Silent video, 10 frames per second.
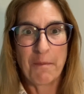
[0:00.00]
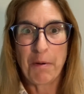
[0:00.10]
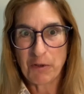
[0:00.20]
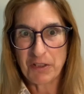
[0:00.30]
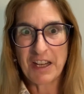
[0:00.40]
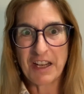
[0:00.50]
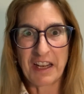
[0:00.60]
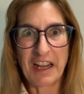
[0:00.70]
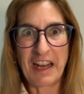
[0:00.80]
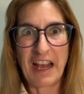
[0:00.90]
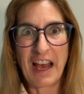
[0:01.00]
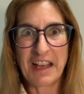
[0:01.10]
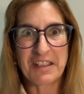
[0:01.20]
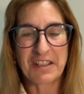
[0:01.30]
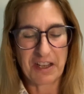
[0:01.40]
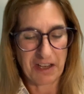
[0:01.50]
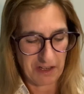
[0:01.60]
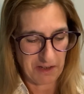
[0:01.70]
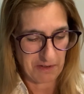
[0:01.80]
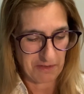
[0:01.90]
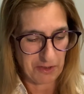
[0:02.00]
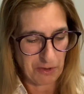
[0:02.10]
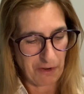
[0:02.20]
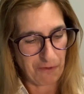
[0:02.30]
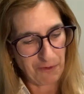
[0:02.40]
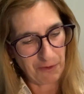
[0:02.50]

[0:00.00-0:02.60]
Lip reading: posted it and asked sort of